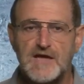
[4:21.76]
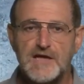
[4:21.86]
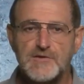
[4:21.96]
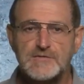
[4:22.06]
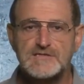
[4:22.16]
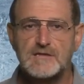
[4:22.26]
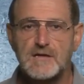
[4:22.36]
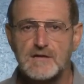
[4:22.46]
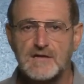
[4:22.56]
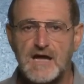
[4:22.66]
we are using
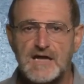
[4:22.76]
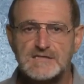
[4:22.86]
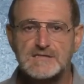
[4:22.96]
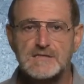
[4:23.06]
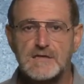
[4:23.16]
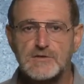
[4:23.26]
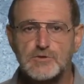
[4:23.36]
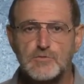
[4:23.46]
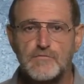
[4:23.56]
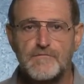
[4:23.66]
last
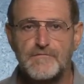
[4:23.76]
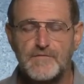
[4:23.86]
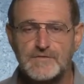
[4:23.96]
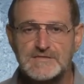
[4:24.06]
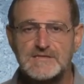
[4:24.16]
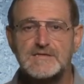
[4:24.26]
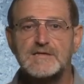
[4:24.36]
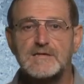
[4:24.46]
to first